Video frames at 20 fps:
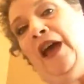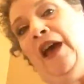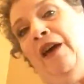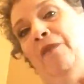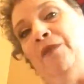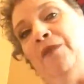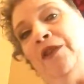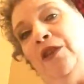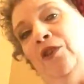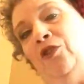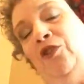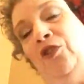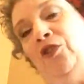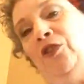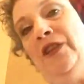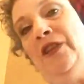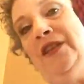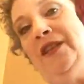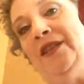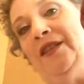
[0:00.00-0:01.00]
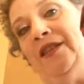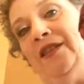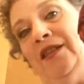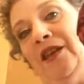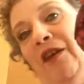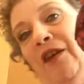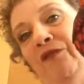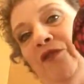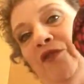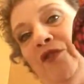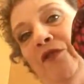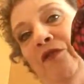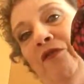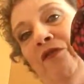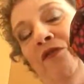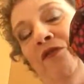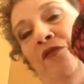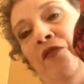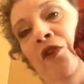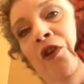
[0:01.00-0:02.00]
absolutely stuffed
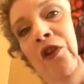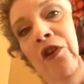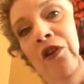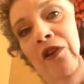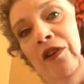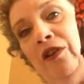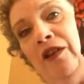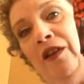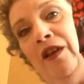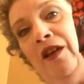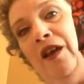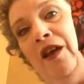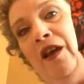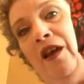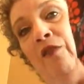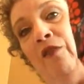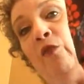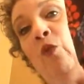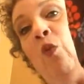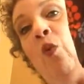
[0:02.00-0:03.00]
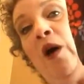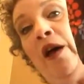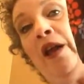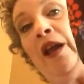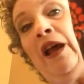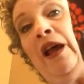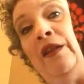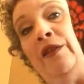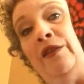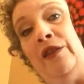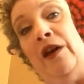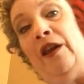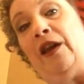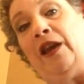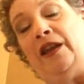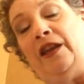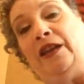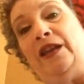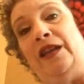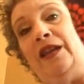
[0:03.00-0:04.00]
full of what I thought
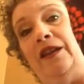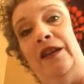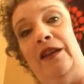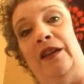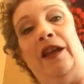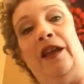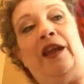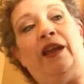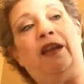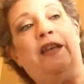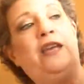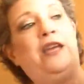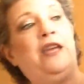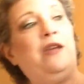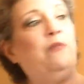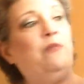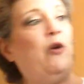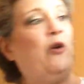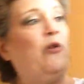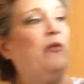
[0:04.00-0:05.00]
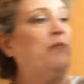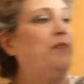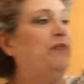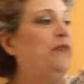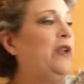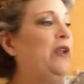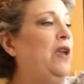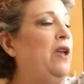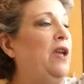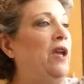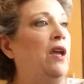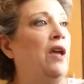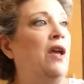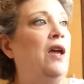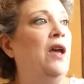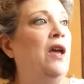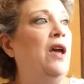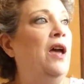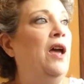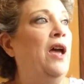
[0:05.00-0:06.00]
I needed at chemo.
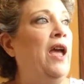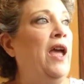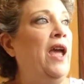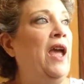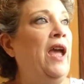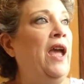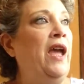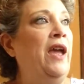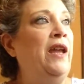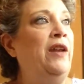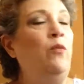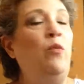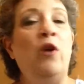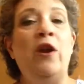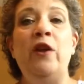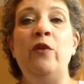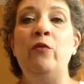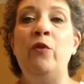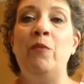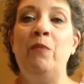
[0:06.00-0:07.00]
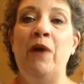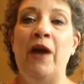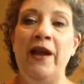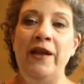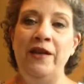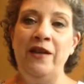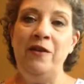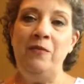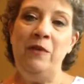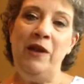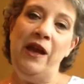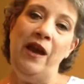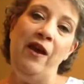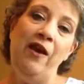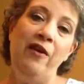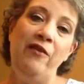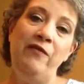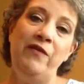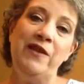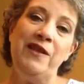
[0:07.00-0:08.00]
And what it reminded me
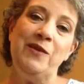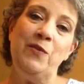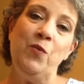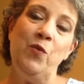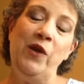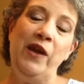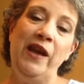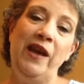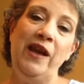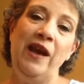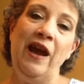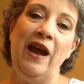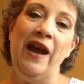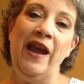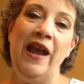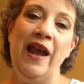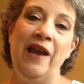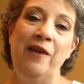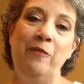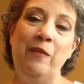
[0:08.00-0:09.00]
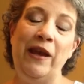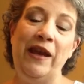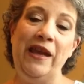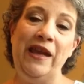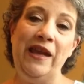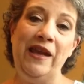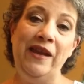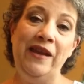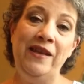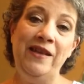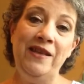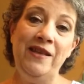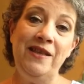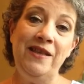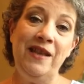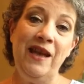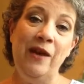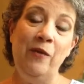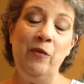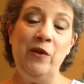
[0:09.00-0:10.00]
of is when I had my
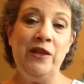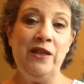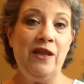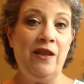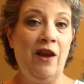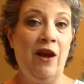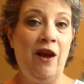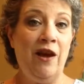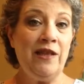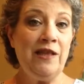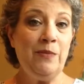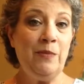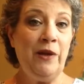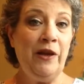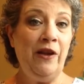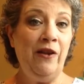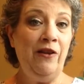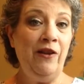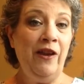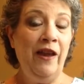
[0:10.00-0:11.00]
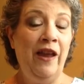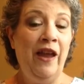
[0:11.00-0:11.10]
kids and went to the hospital.